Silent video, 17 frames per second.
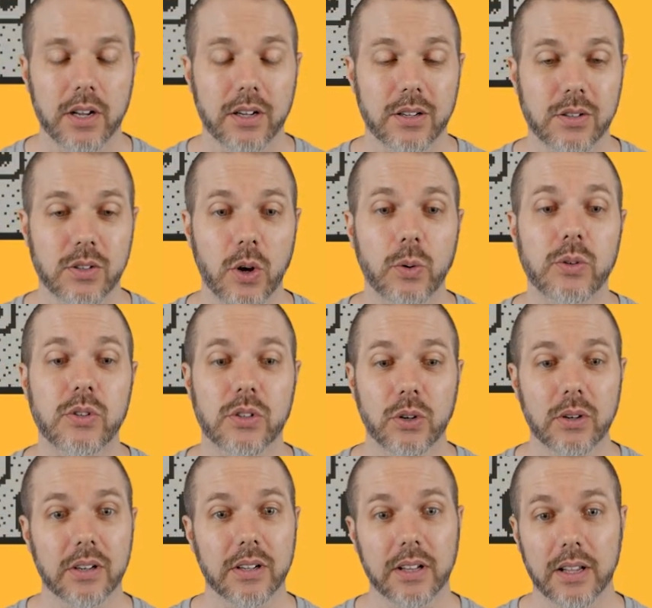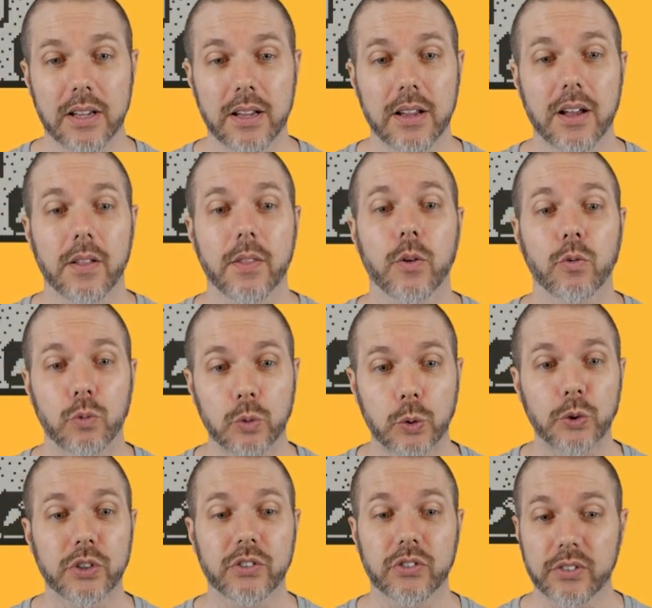So certainly the
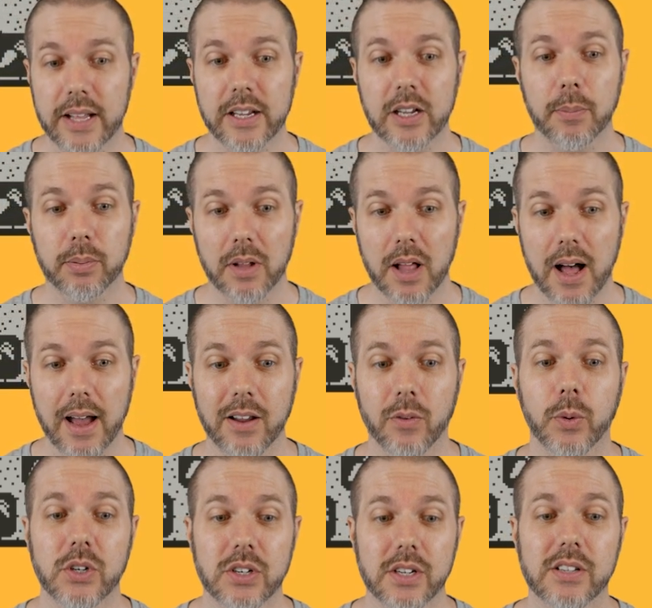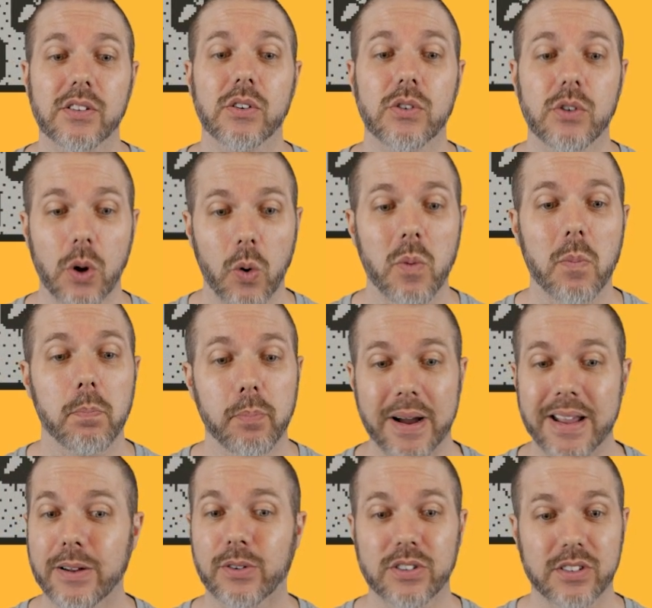rules of Snake apply, which is don't
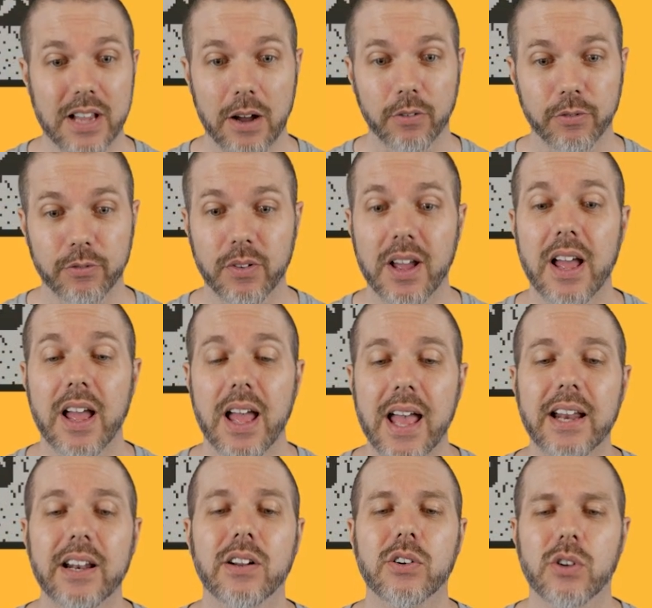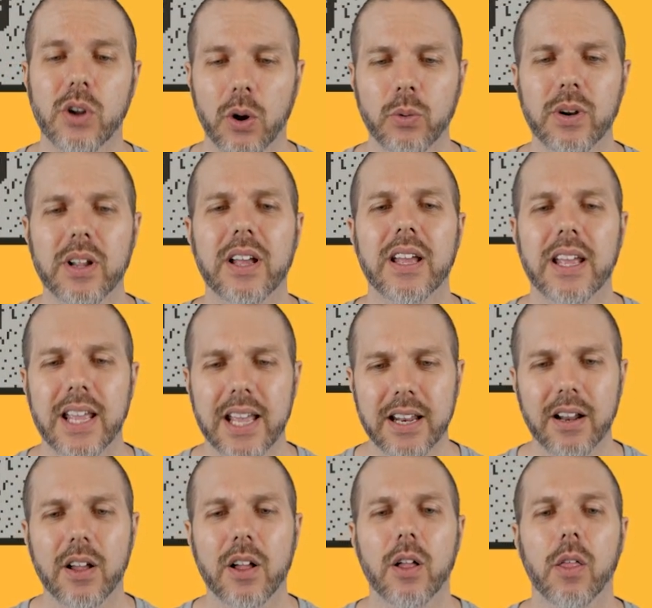bite yourself and don't
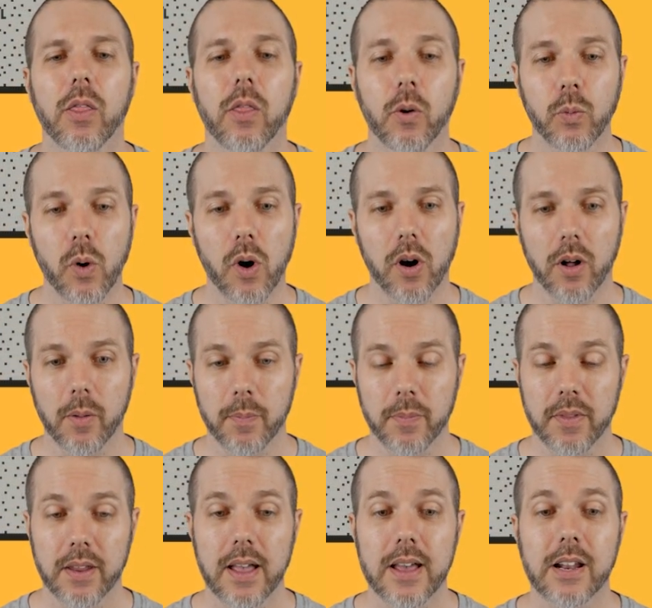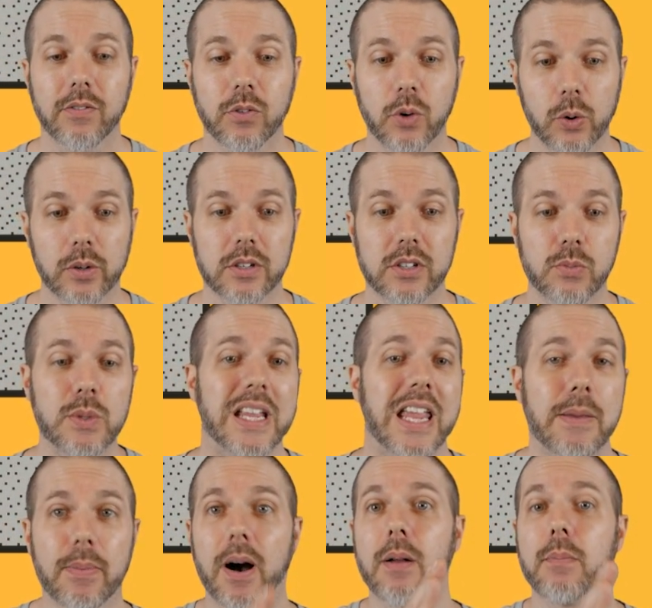hit the wall. And of course, we
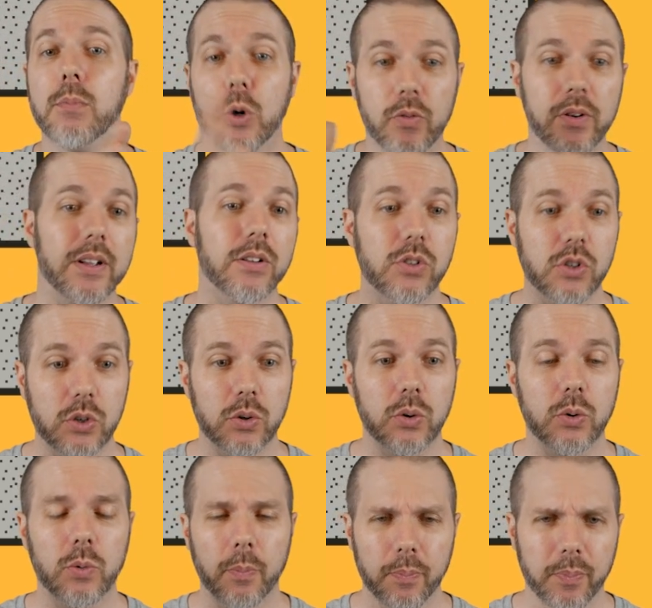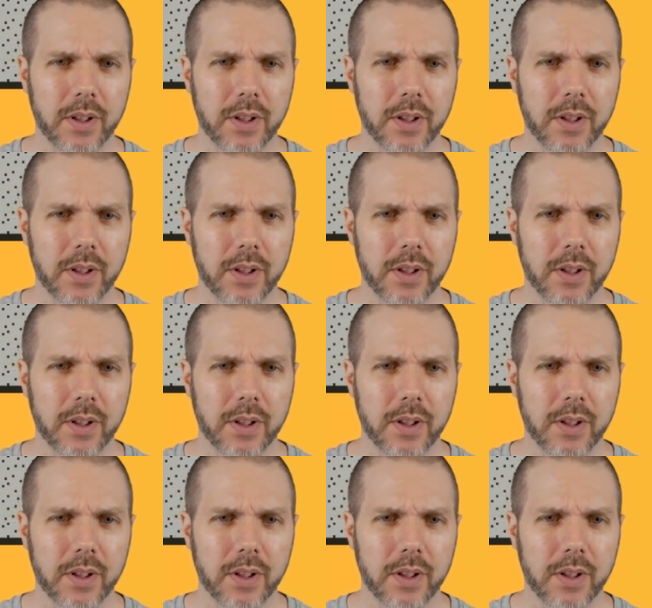keep on moving to